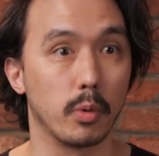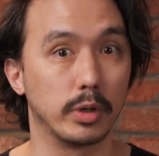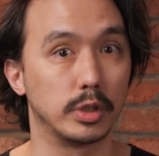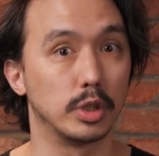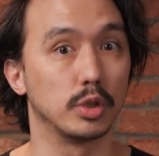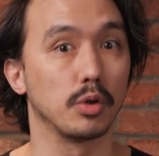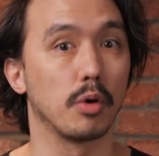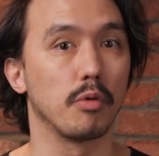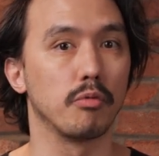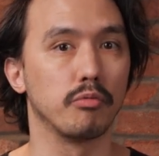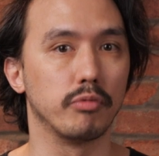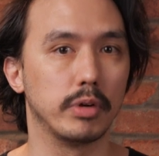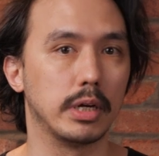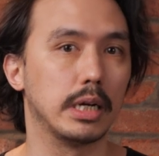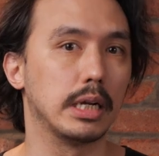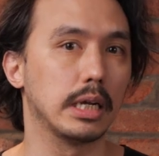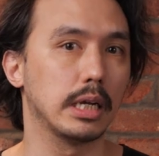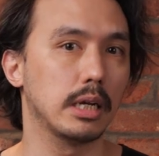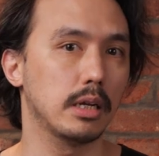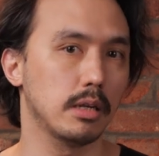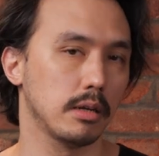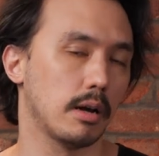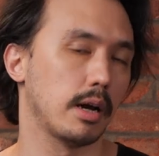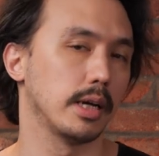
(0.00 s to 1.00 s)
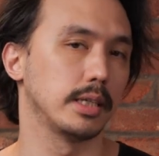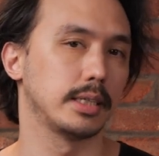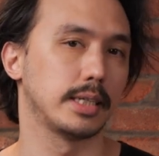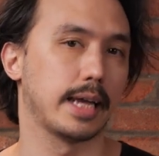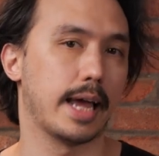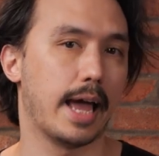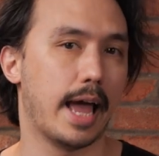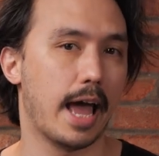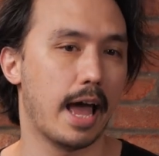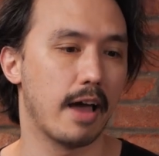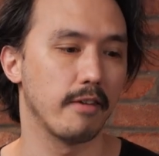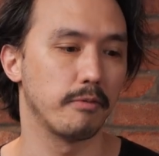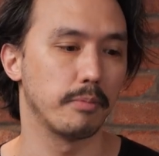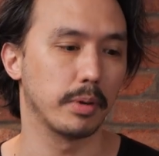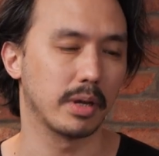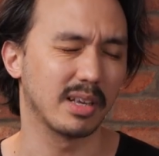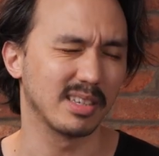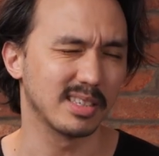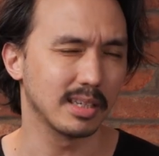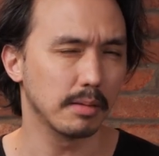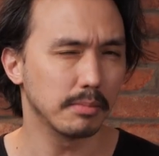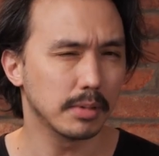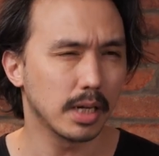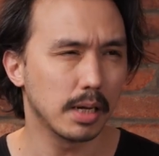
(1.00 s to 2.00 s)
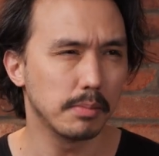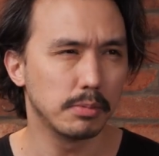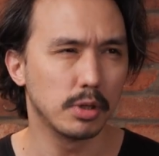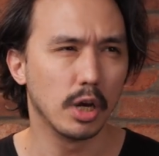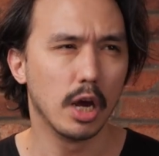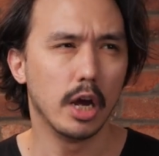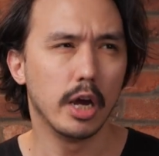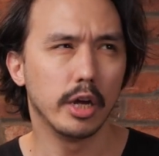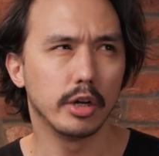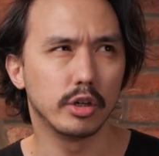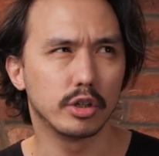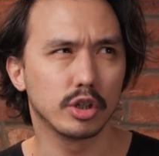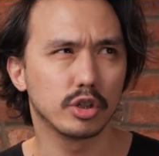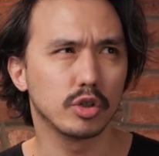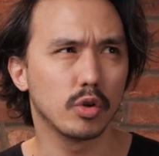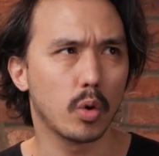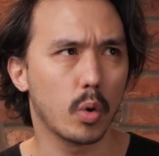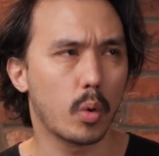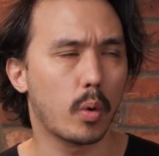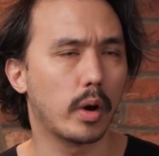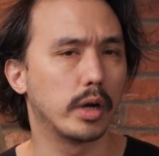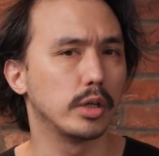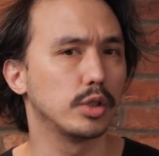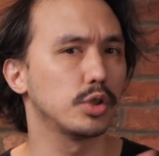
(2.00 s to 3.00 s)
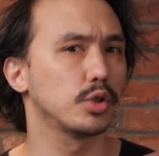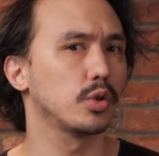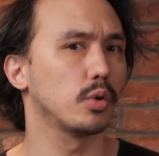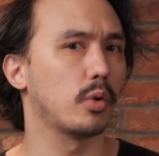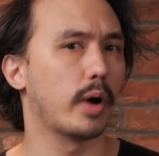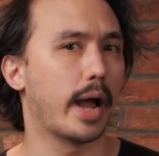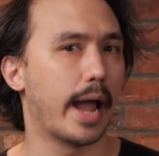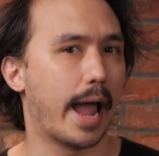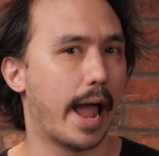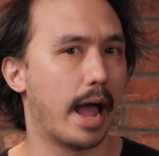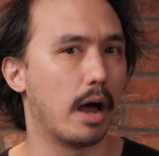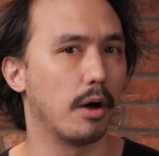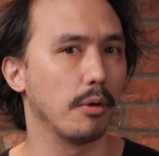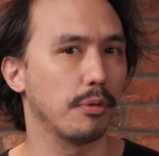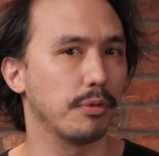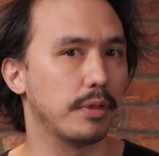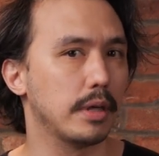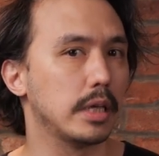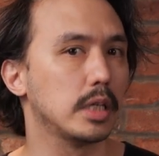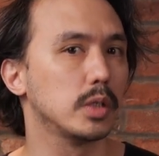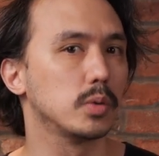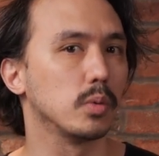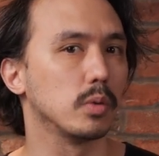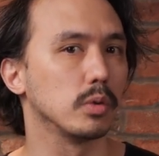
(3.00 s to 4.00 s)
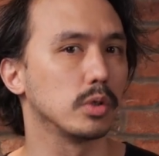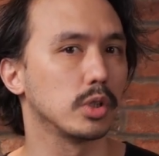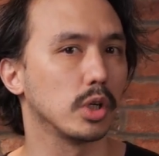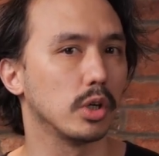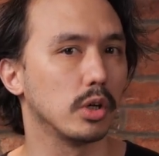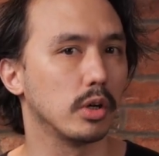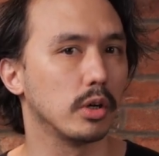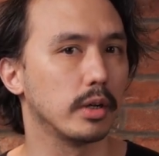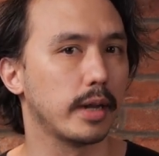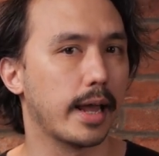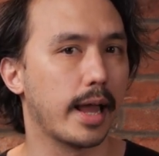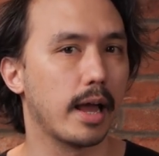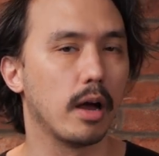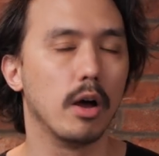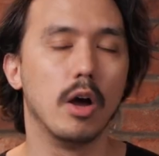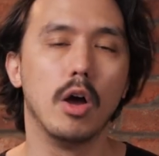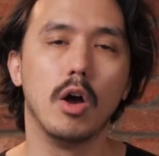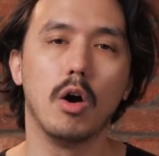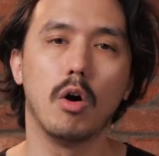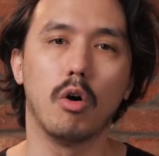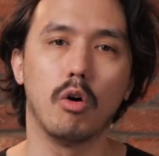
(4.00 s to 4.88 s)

which is really nice to have, because sometimes you're just not quite sure how things will turn out